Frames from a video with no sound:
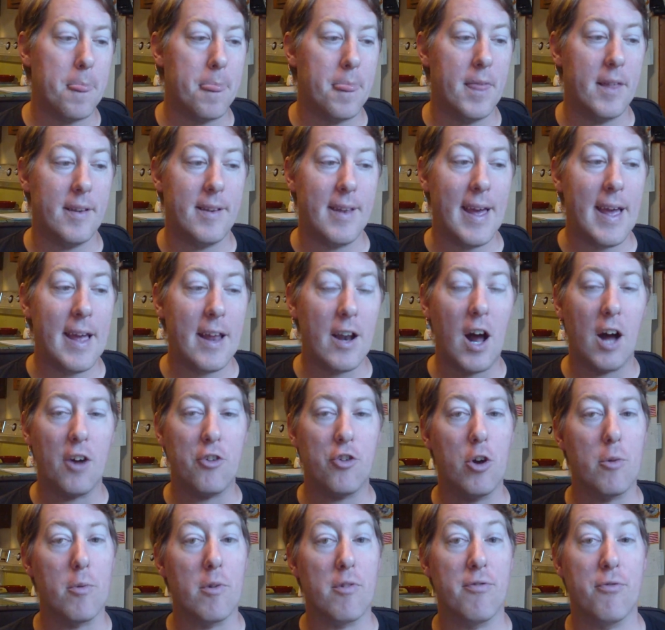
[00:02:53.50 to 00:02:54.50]
The date,
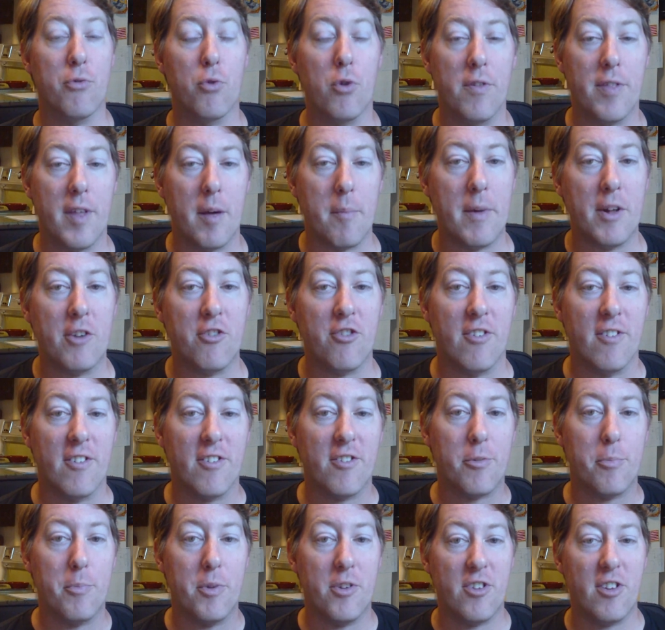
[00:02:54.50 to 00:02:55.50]
October 4th, I mentioned
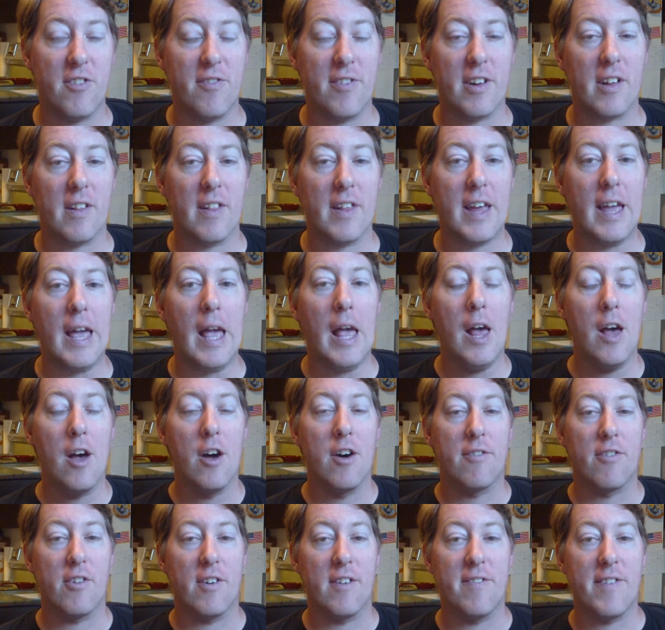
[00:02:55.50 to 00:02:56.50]
specifically
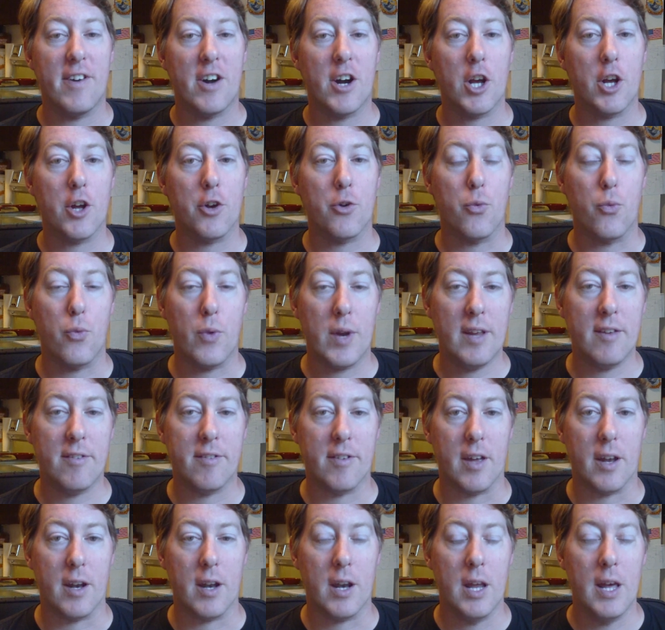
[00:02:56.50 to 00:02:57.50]
for a very good
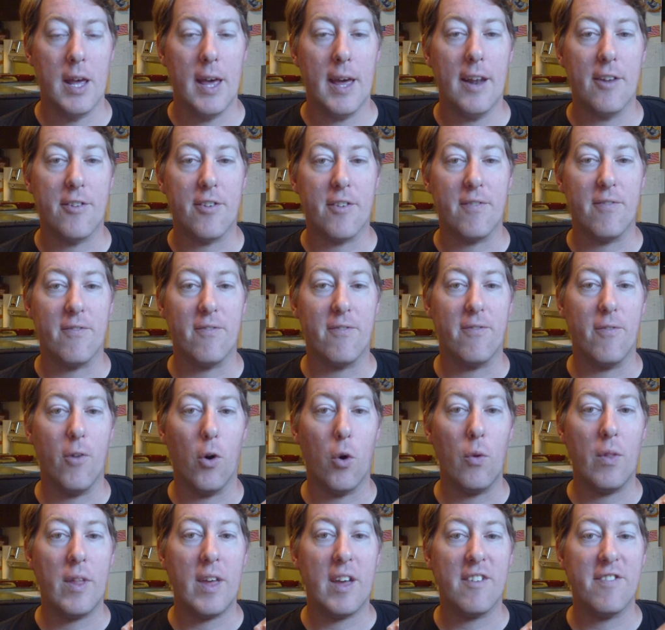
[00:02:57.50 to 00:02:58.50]
reason. It is
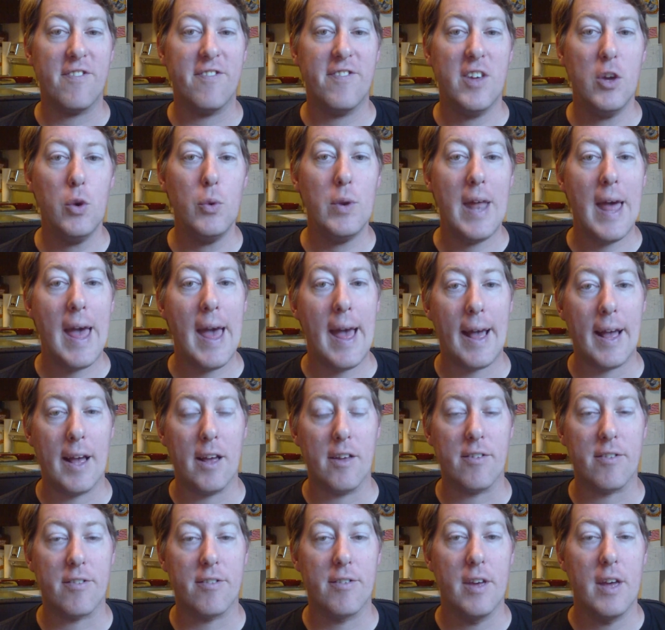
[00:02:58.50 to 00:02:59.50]
only a few
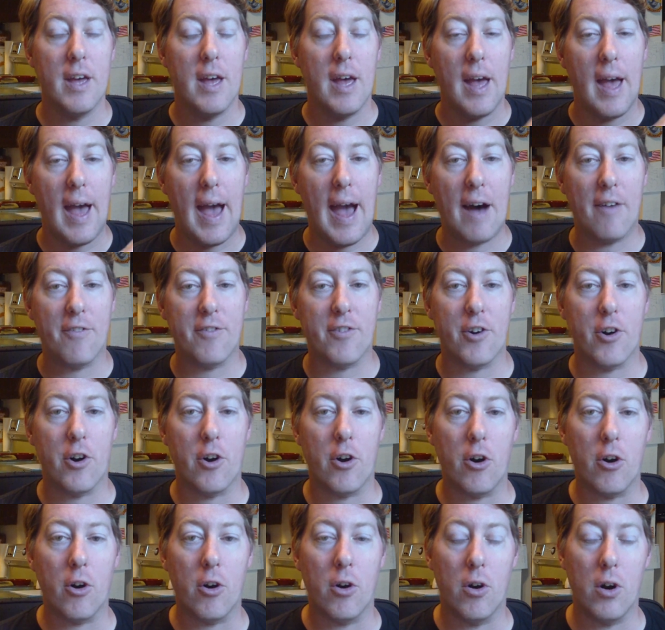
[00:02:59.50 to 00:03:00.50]
days
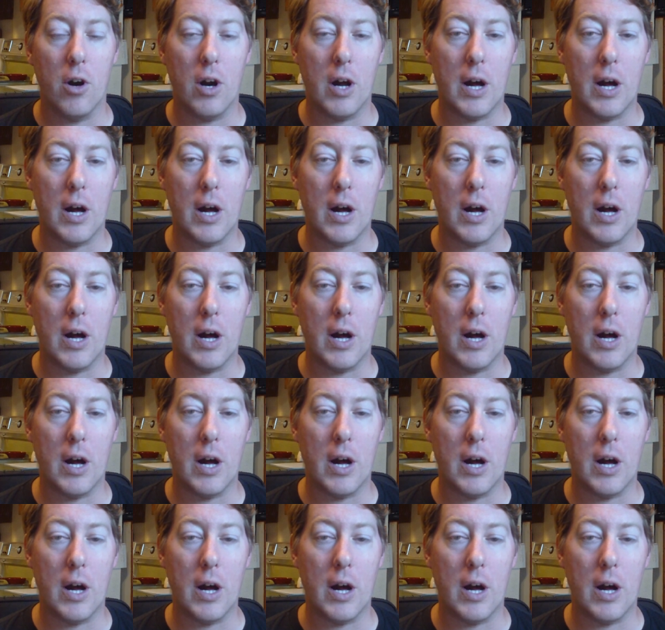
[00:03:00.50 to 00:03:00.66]
after